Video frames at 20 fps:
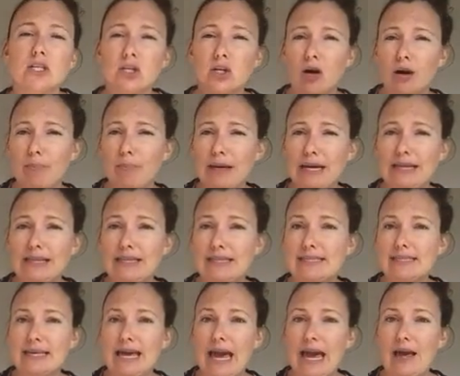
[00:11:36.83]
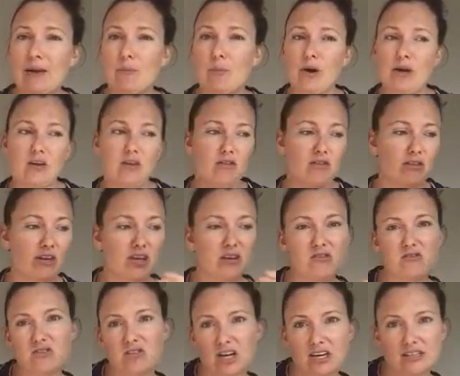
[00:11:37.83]
not be in this camp where you think
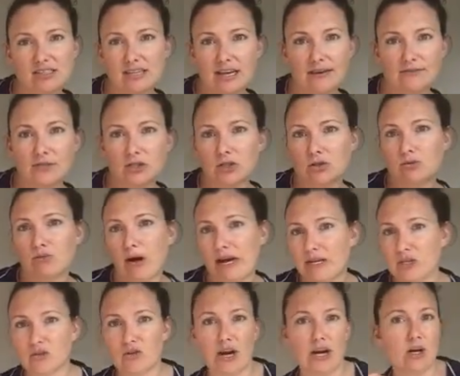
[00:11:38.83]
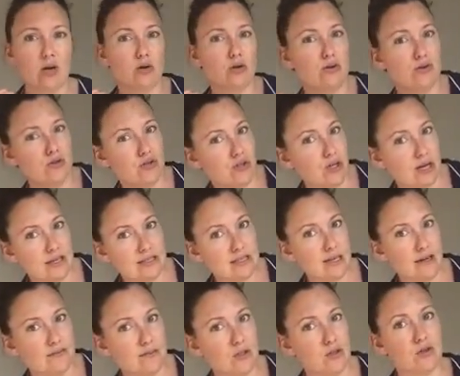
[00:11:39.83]
you just have to do weight training or you just
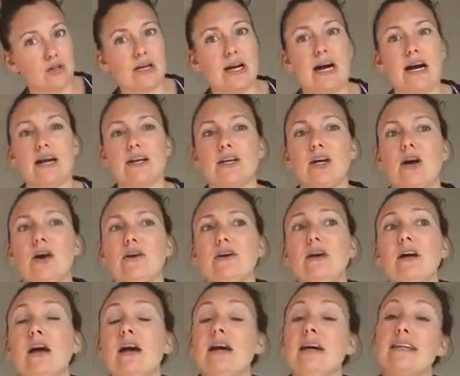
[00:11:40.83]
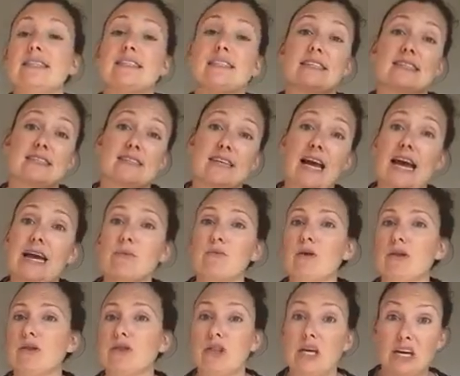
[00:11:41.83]
have to do cardio. It's the same
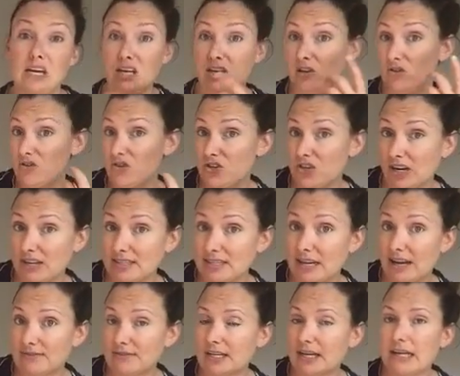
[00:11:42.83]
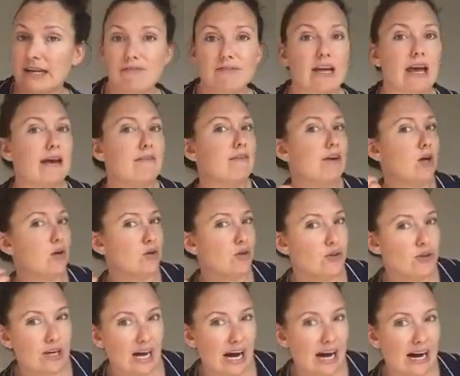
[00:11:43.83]
with thinking you just have to lift heavy or
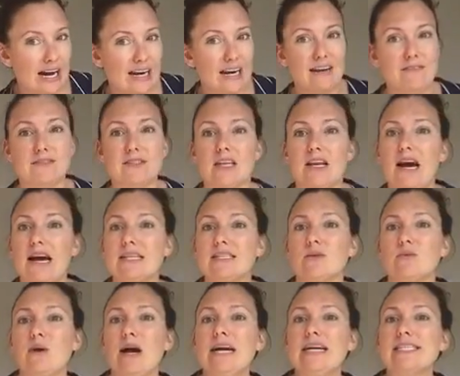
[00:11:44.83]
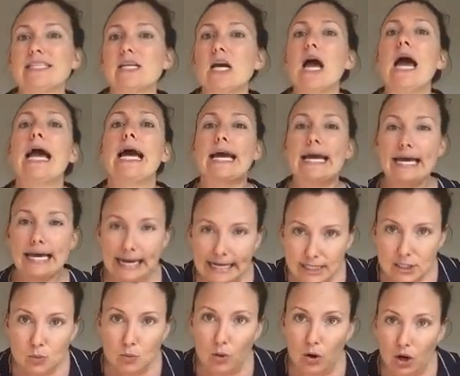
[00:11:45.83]
you can't lift lighter weights.
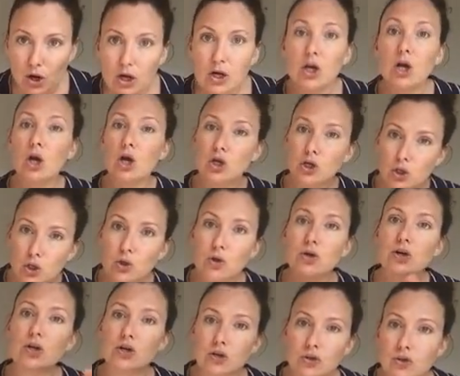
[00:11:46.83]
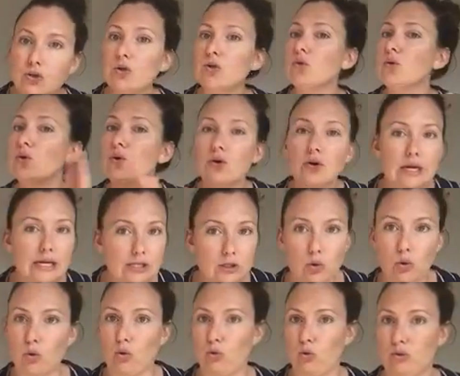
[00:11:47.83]
Guess what? You can do
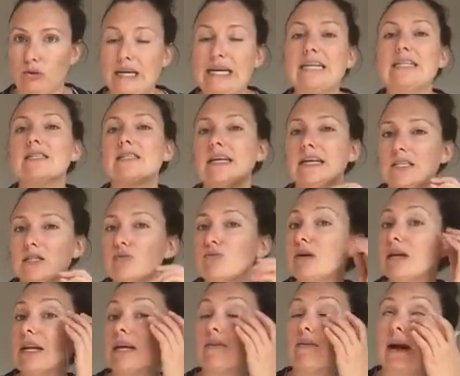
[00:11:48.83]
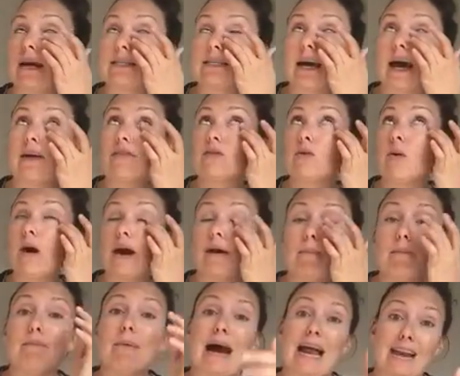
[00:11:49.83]
it all. It's really great to have quite
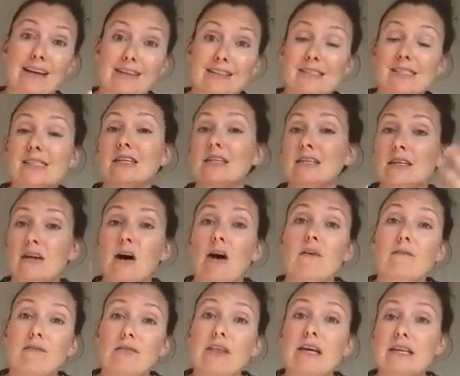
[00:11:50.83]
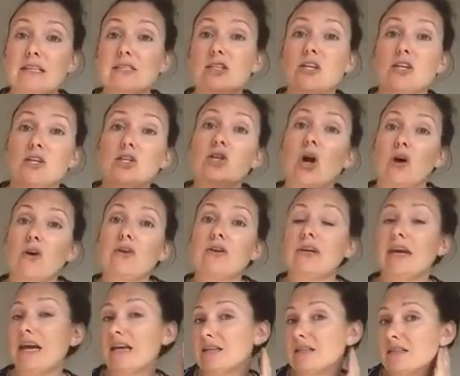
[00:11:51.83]
a balance of things so you
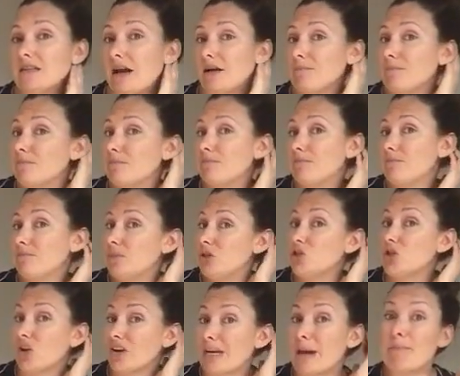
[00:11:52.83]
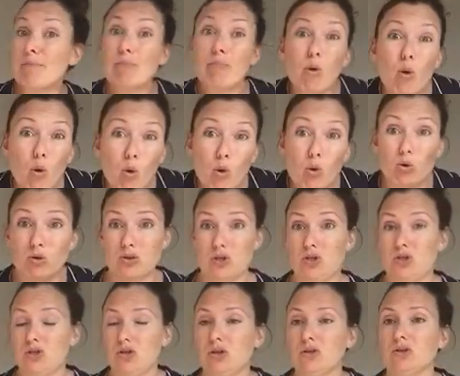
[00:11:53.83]
don't get bored
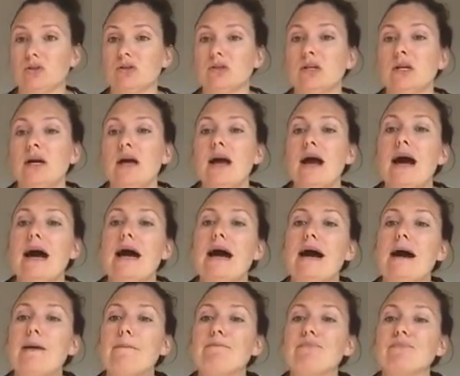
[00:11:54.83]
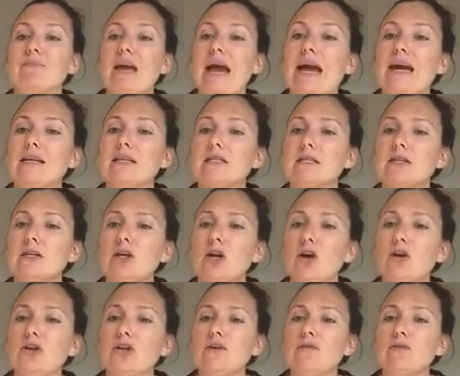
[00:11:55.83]
too. And
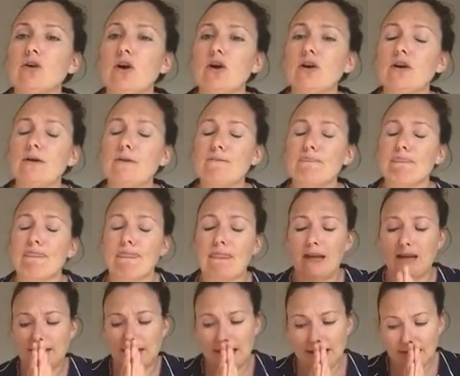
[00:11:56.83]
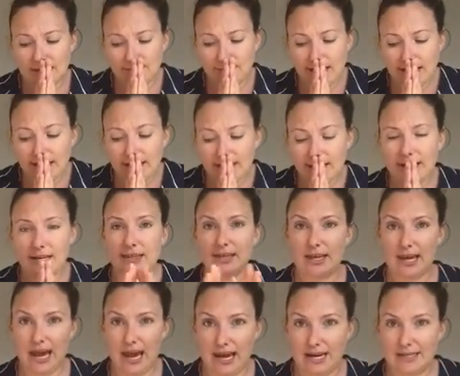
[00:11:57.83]
you've got to, I really think at
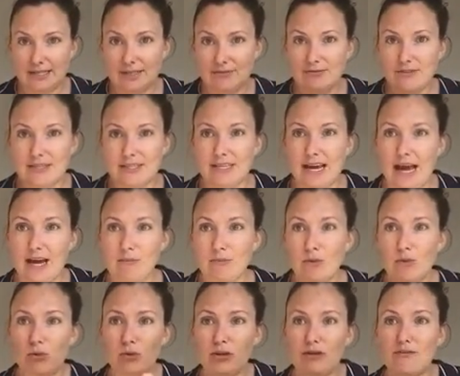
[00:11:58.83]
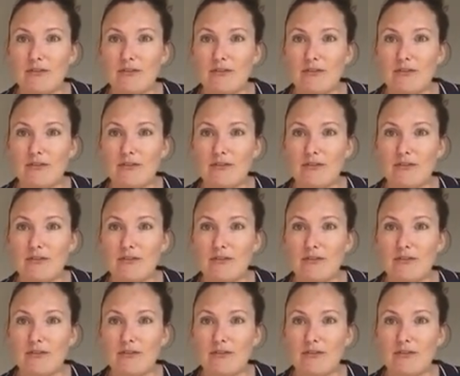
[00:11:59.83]
the end of the day with all